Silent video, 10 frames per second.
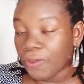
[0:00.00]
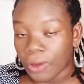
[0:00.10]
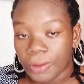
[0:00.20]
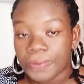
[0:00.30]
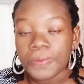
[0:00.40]

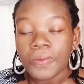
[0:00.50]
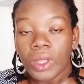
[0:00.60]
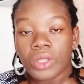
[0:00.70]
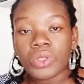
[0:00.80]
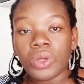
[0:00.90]
for.
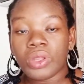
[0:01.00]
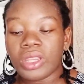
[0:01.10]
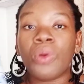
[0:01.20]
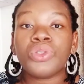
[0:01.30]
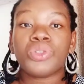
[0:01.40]
So
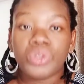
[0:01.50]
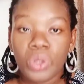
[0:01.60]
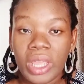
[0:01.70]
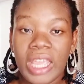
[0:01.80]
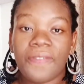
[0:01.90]
I want to
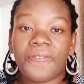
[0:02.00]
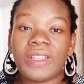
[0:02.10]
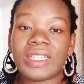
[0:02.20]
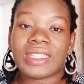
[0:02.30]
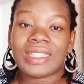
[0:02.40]
know if
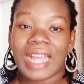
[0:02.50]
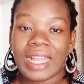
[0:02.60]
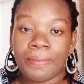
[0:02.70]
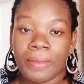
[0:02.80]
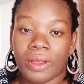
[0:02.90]
this
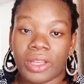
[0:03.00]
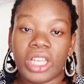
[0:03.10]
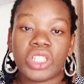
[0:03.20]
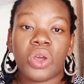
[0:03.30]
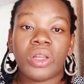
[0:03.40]
nan milk
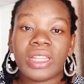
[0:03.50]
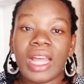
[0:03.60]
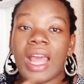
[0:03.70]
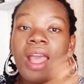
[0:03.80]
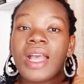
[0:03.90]
is
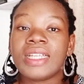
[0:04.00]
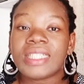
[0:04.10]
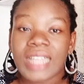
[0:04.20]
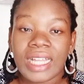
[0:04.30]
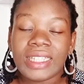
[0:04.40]
under
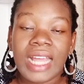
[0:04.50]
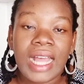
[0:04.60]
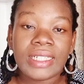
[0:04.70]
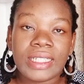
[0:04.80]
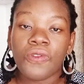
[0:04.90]

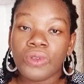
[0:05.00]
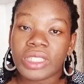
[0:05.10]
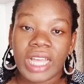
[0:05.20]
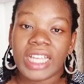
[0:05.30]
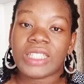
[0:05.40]
standard full
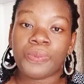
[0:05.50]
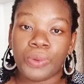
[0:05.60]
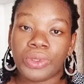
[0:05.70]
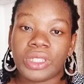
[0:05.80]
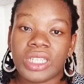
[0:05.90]
size
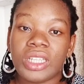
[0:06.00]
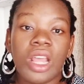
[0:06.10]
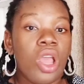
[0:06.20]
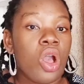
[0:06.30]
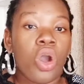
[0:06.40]

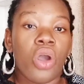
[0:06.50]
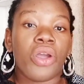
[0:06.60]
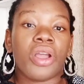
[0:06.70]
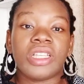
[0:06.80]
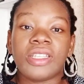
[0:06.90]
protein,
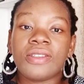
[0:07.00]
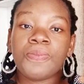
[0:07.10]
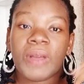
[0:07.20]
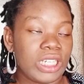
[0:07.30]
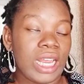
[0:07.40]
or is
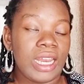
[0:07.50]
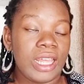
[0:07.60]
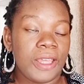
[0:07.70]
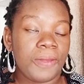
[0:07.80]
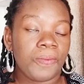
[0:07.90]
it
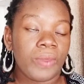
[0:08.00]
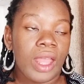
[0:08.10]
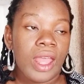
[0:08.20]
partially